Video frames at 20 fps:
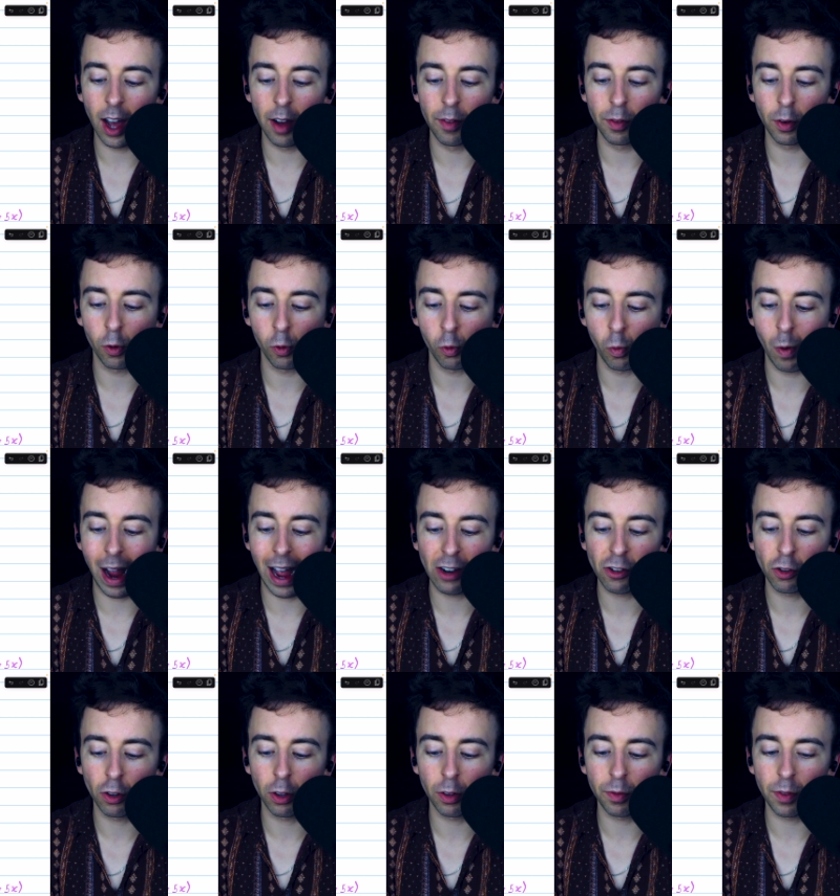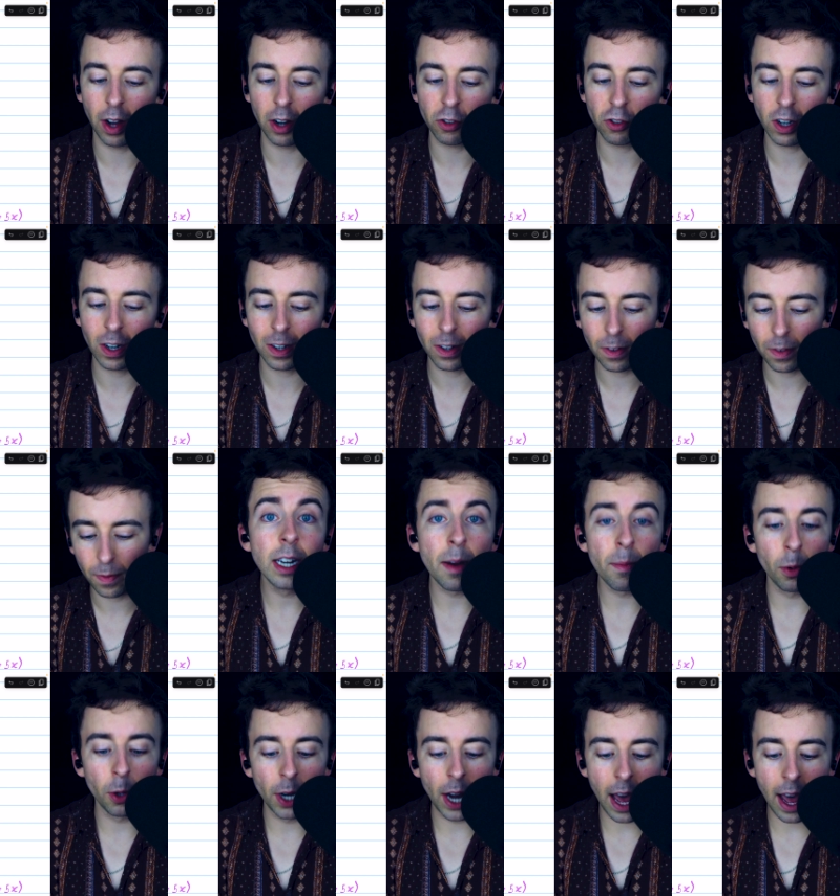of rational function.
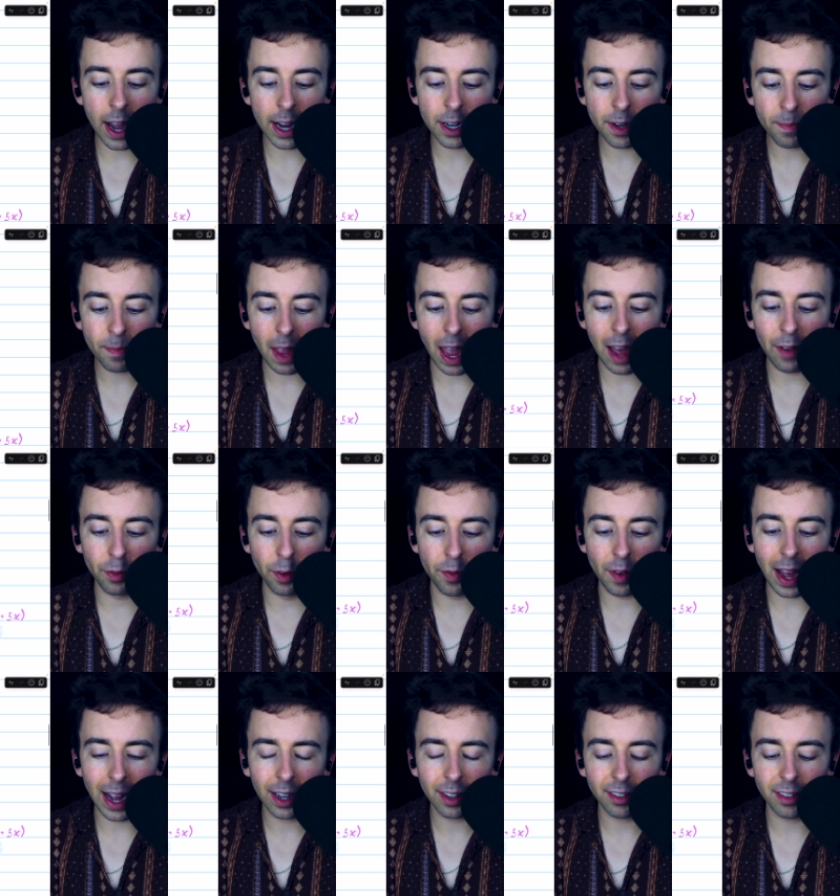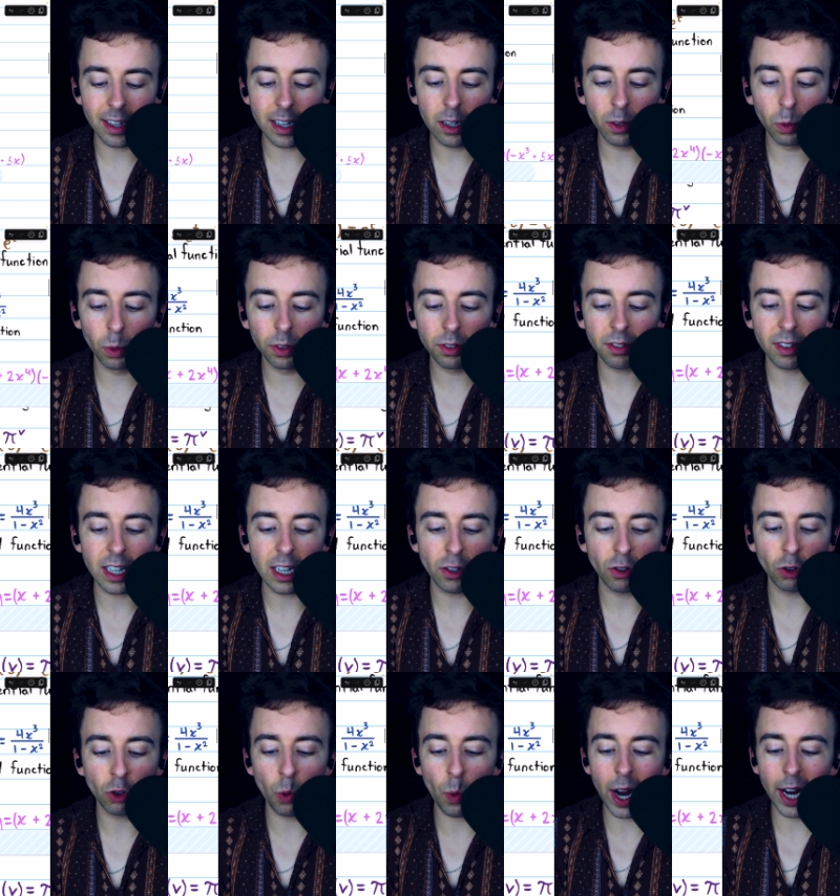Number 9, f of x equals the
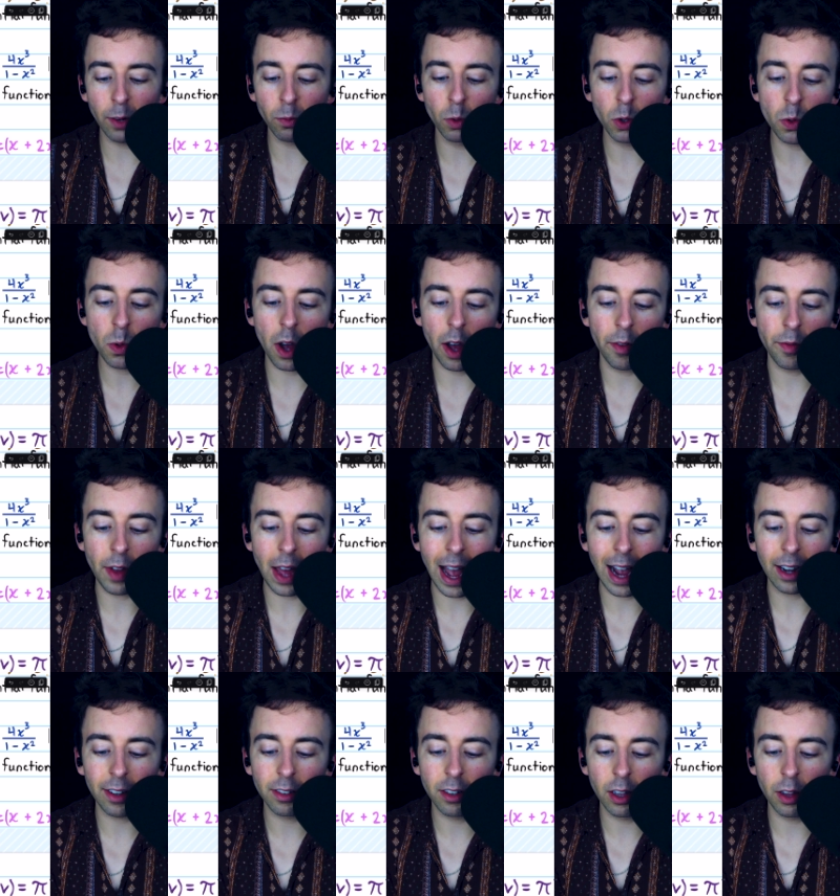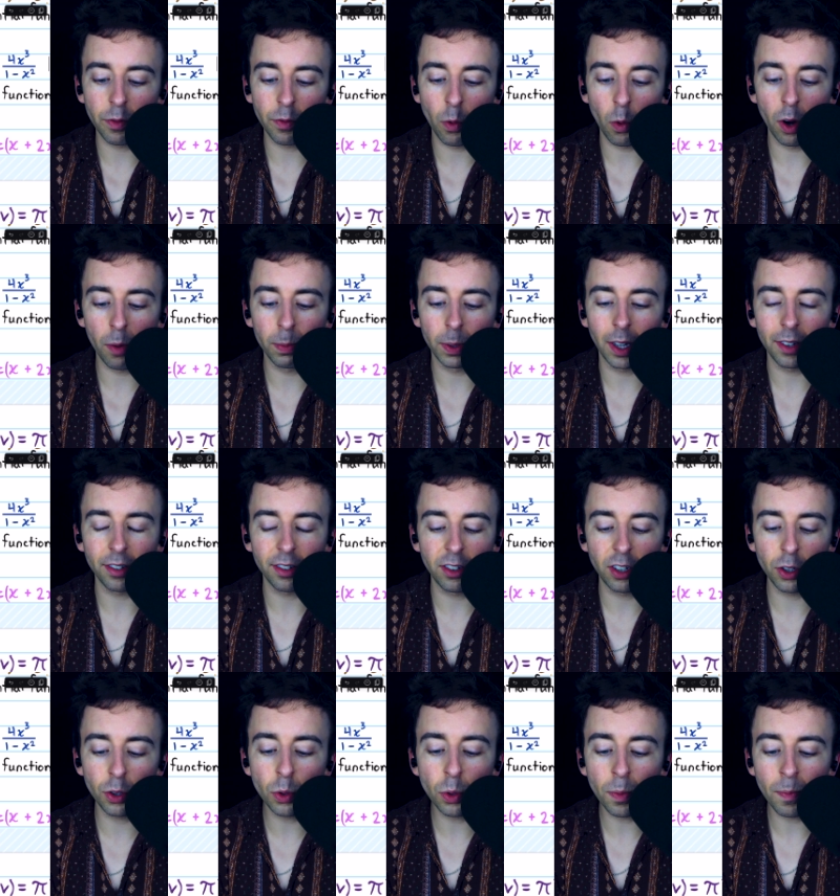square root of x to the 4 plus
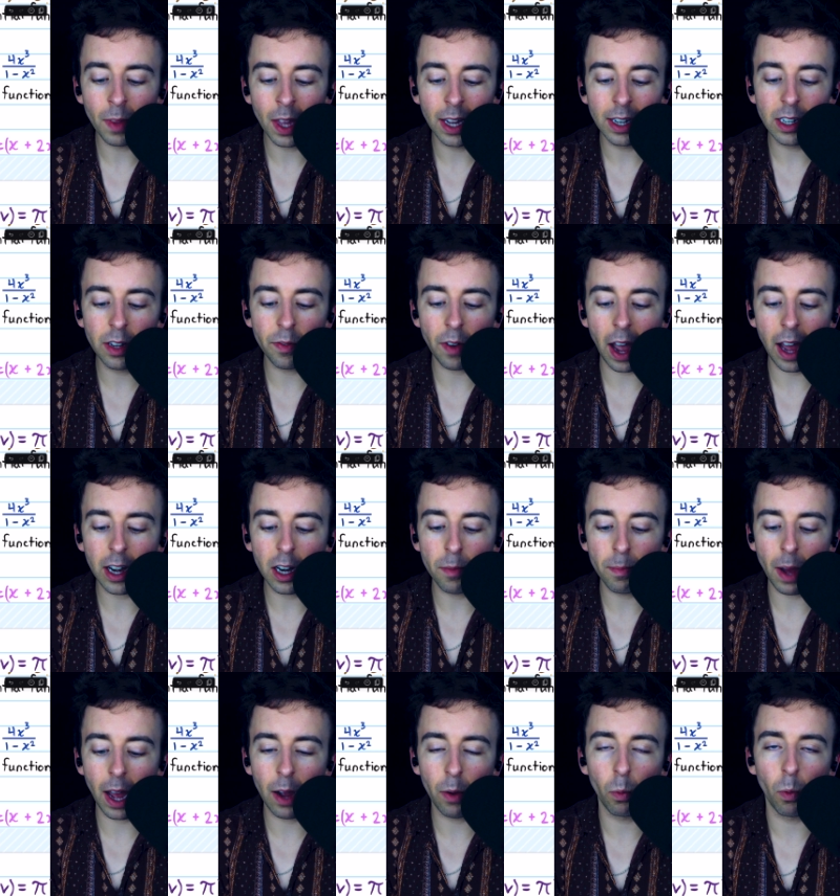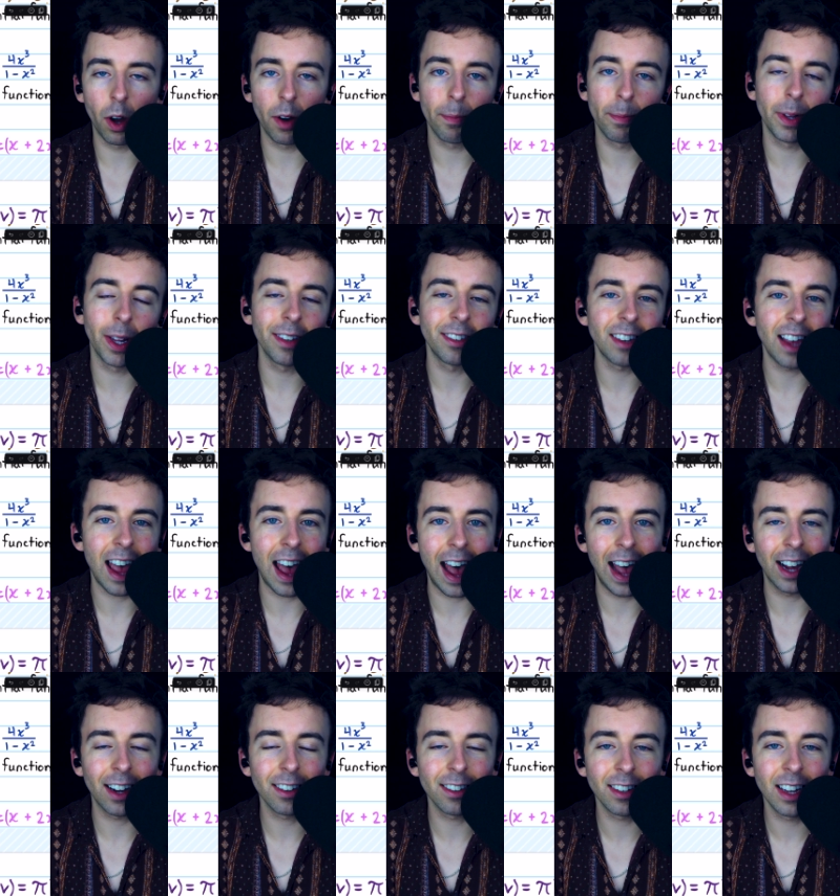2 divided by 1 plus
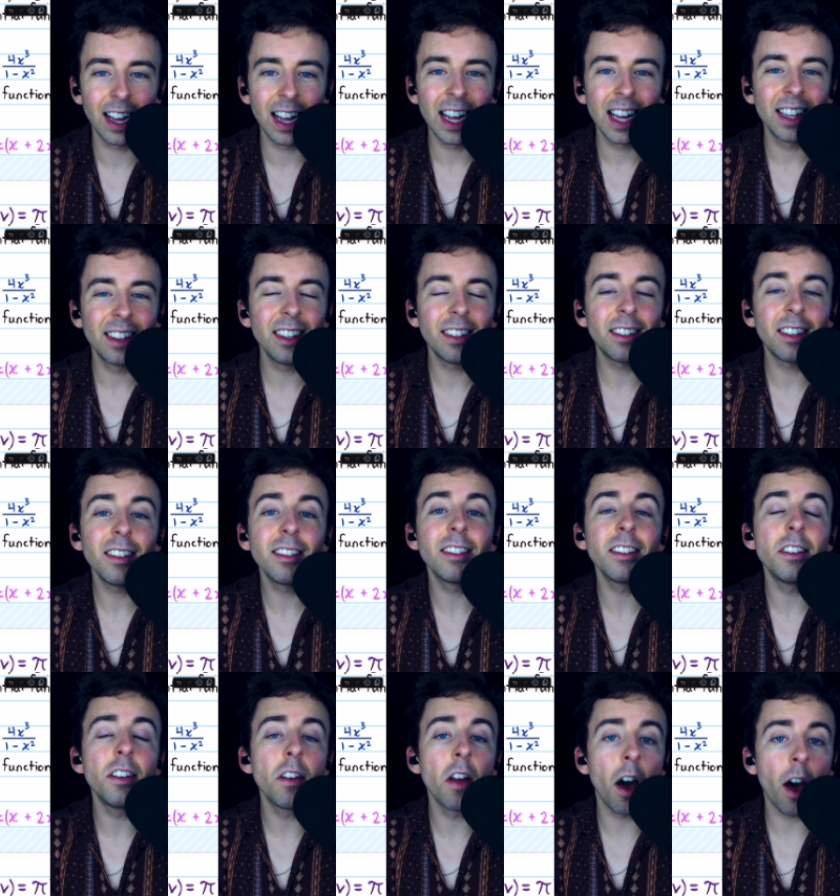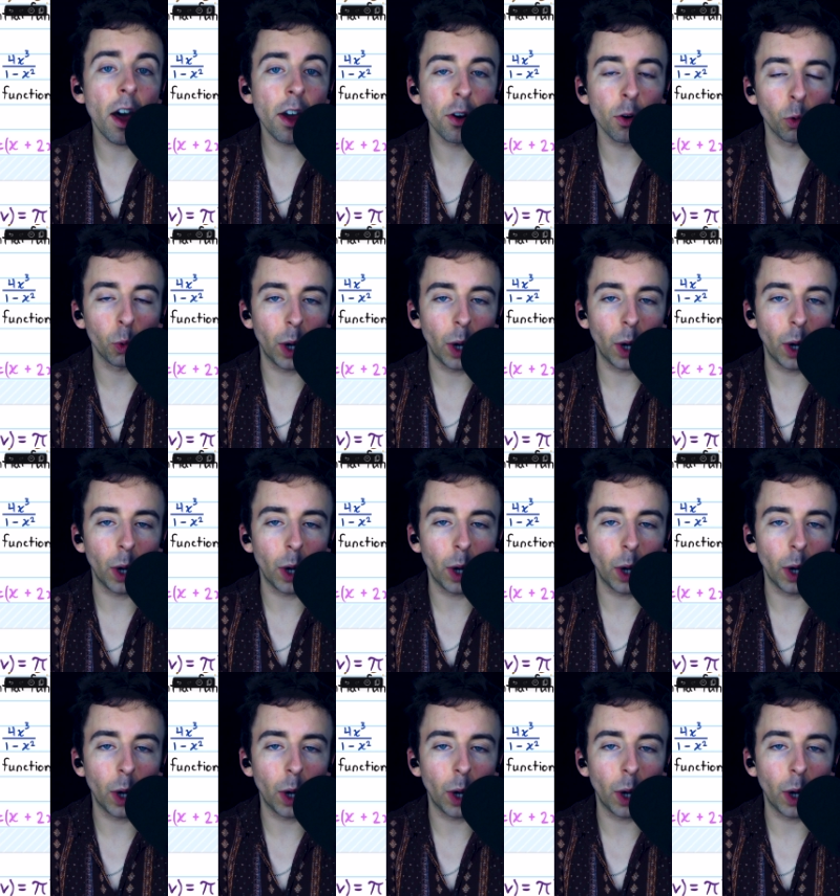x. This is not a